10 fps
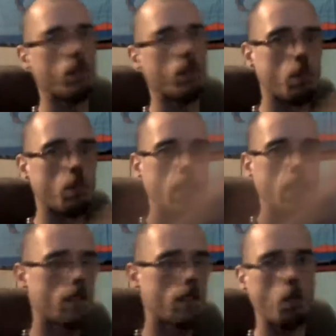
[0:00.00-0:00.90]
To me,
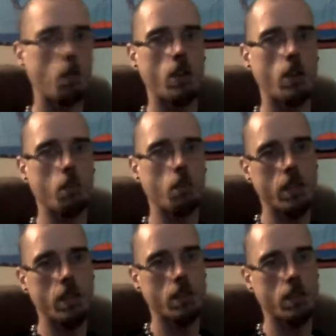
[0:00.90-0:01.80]
that's the mark of the
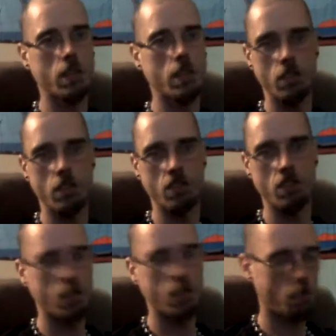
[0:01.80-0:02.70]
beast, the
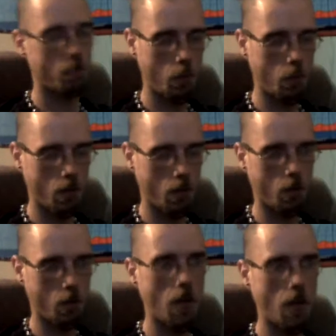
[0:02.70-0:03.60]
666 that people talk
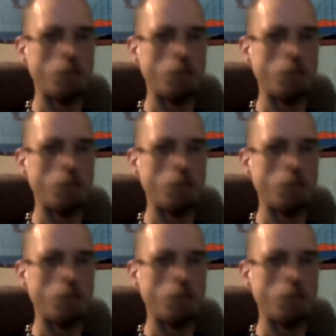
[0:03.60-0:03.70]
about.